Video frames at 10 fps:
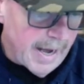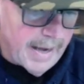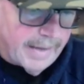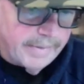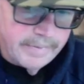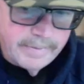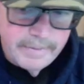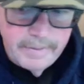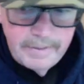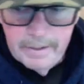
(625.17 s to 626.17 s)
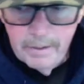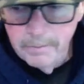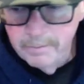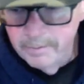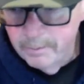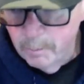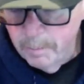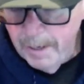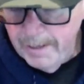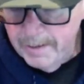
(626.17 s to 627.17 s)
at, you know, the
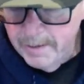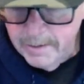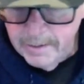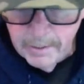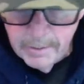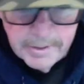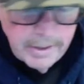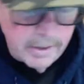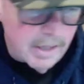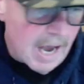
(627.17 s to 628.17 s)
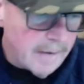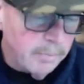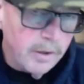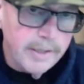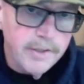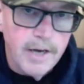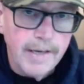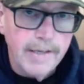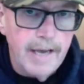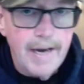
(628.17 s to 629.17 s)
remaining skills and the line plays
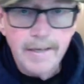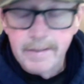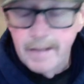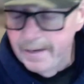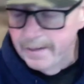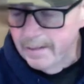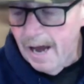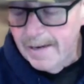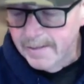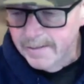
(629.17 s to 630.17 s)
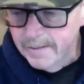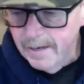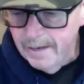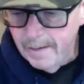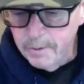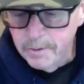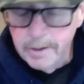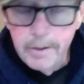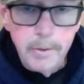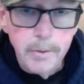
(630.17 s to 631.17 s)
gigantic. Ryan's
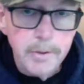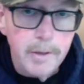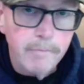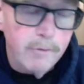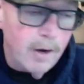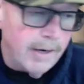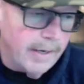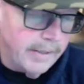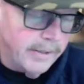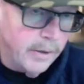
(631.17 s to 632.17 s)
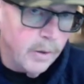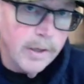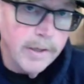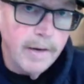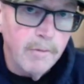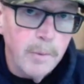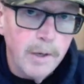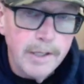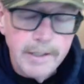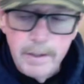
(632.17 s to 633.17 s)
huge up front. Eddie Turek,
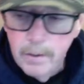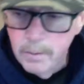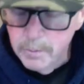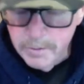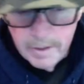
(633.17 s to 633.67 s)
everybody knows.